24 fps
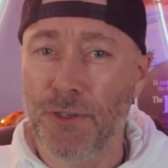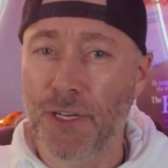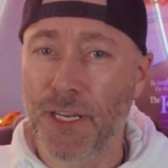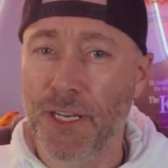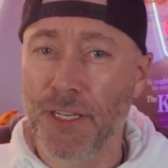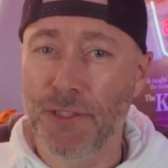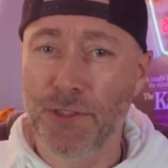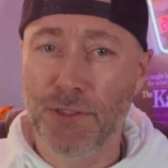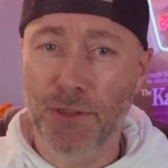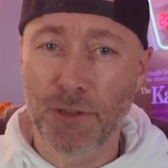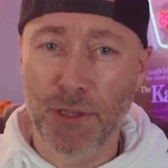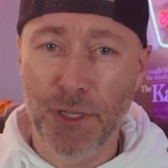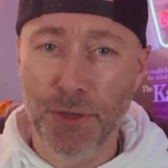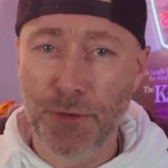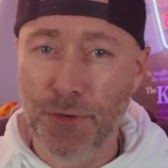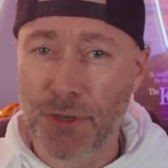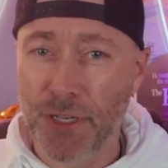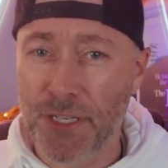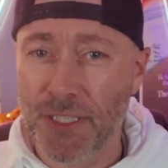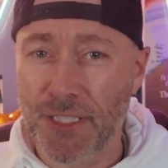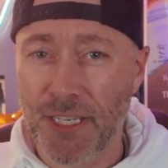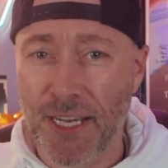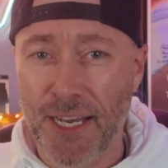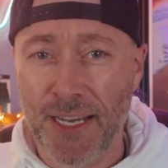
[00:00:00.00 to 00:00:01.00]
and
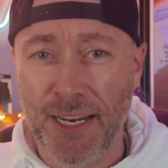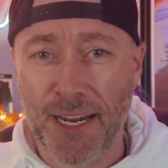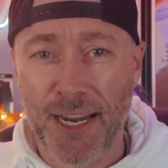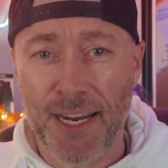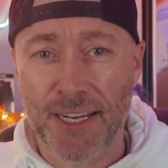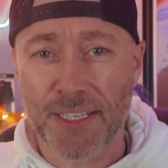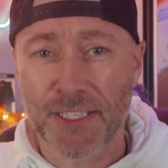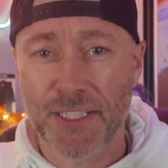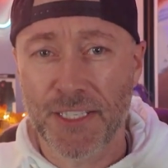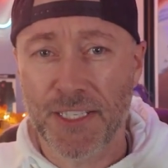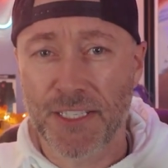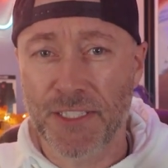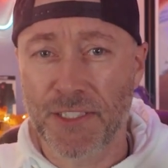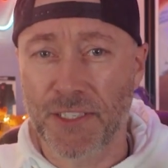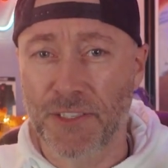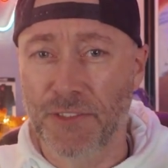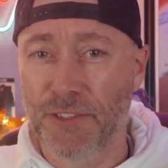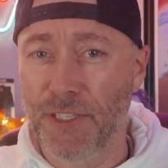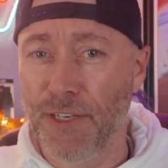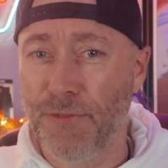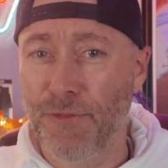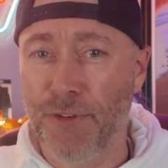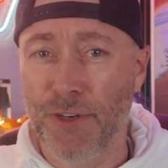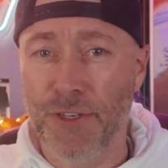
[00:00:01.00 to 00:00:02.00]
Lucas had access to
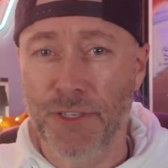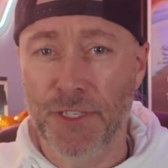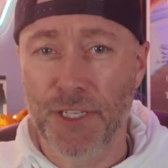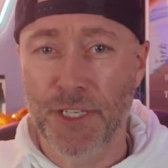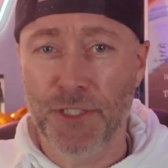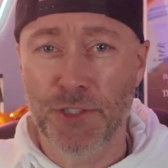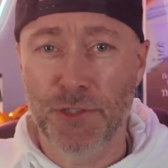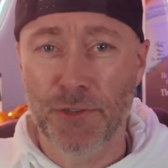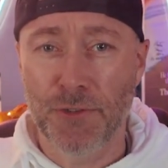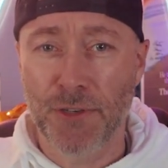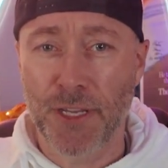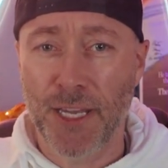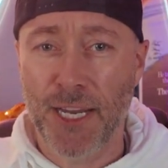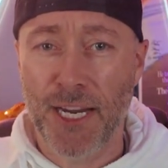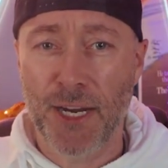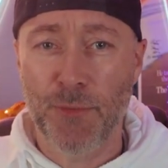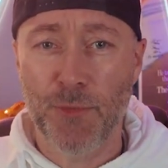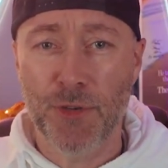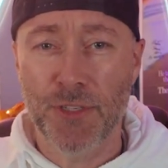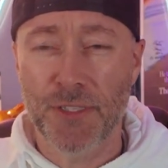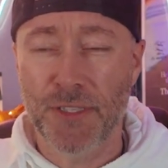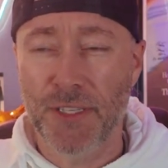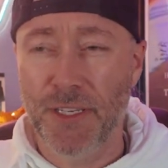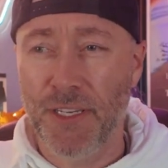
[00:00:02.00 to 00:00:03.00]
different digital
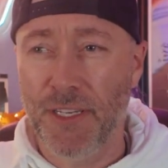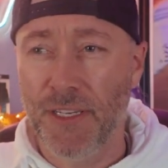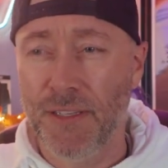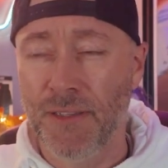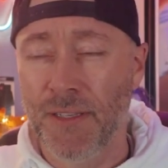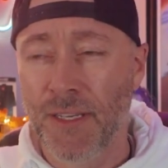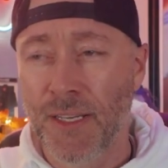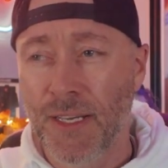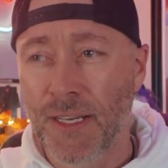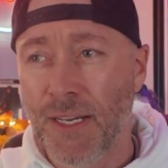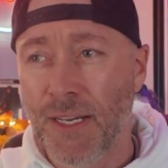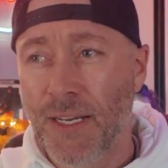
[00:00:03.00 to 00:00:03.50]
cameras then.